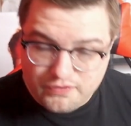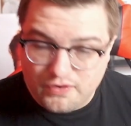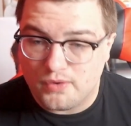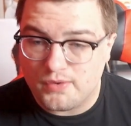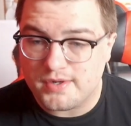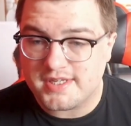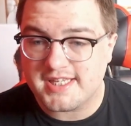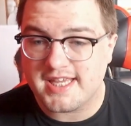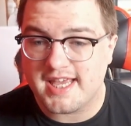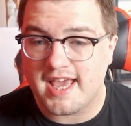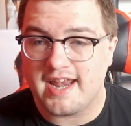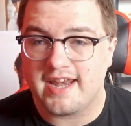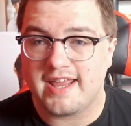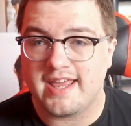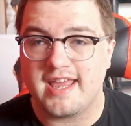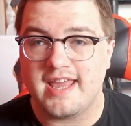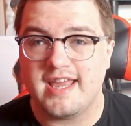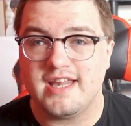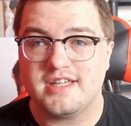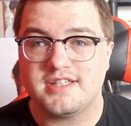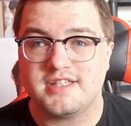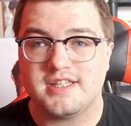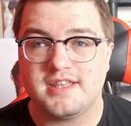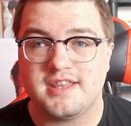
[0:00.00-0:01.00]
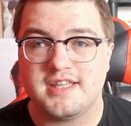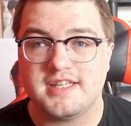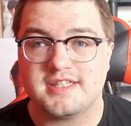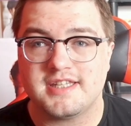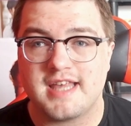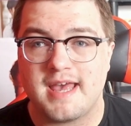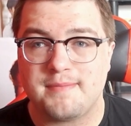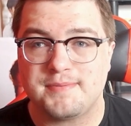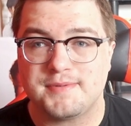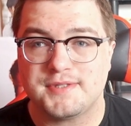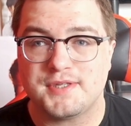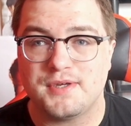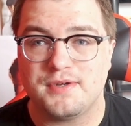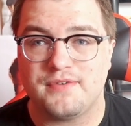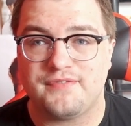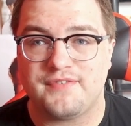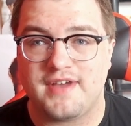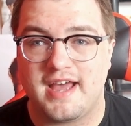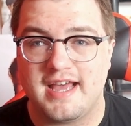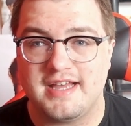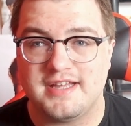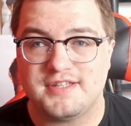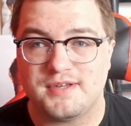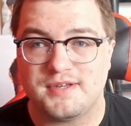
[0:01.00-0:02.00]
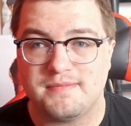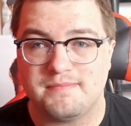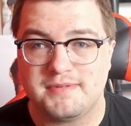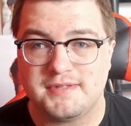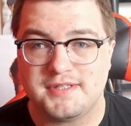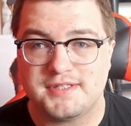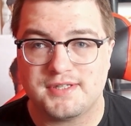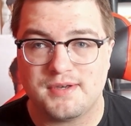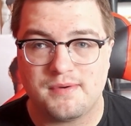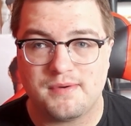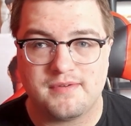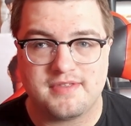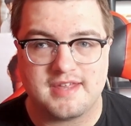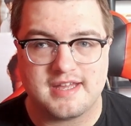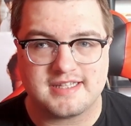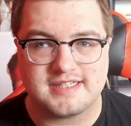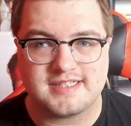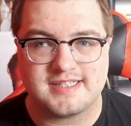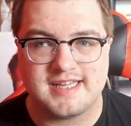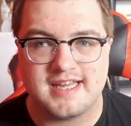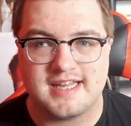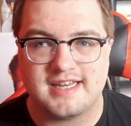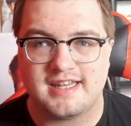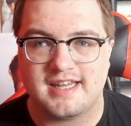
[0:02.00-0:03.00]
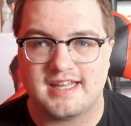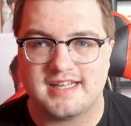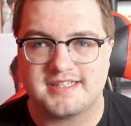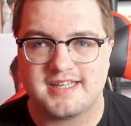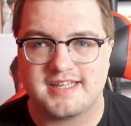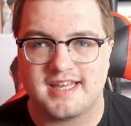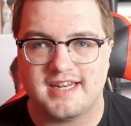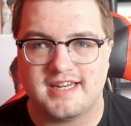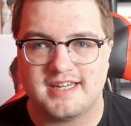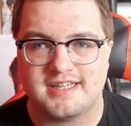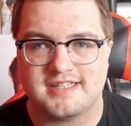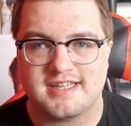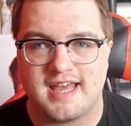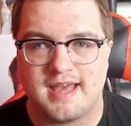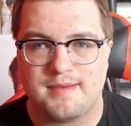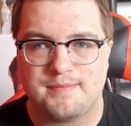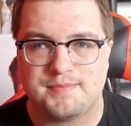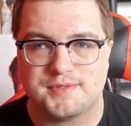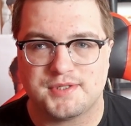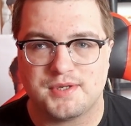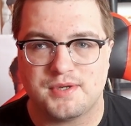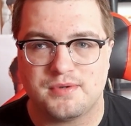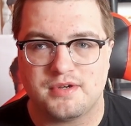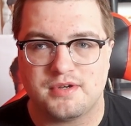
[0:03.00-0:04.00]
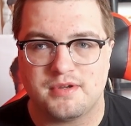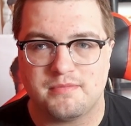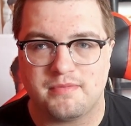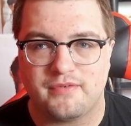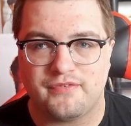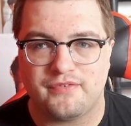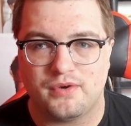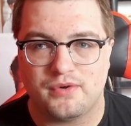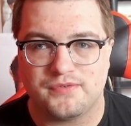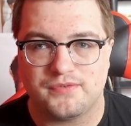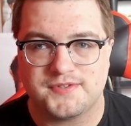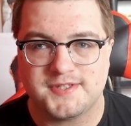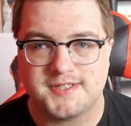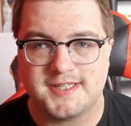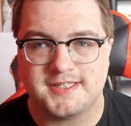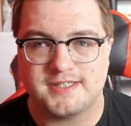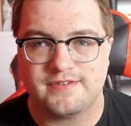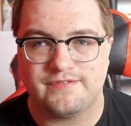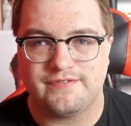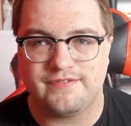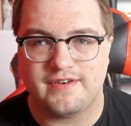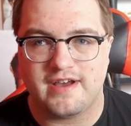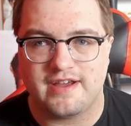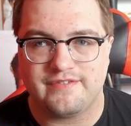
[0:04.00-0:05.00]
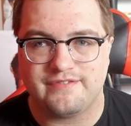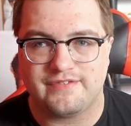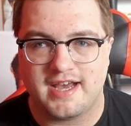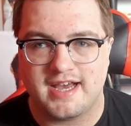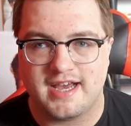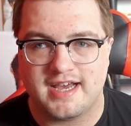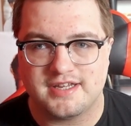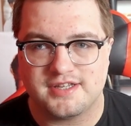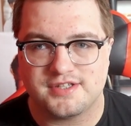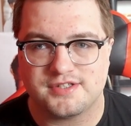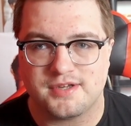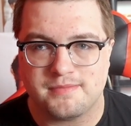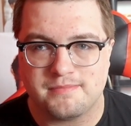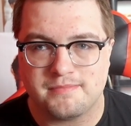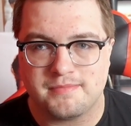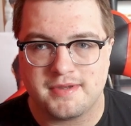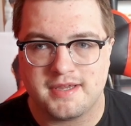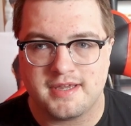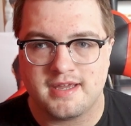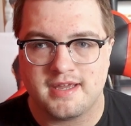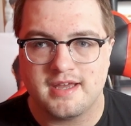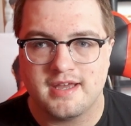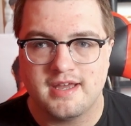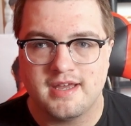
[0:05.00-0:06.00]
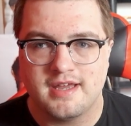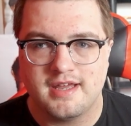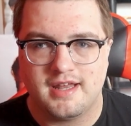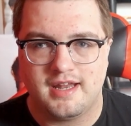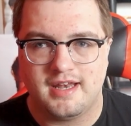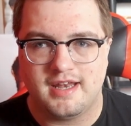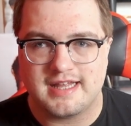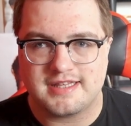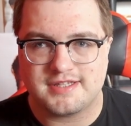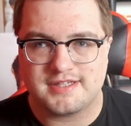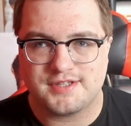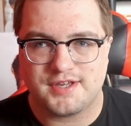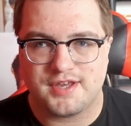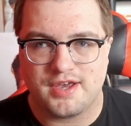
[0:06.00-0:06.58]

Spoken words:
forward to getting into this episode of iZombie. So with that said, let's get into episode number 4 of season 5 for iZombie. Let's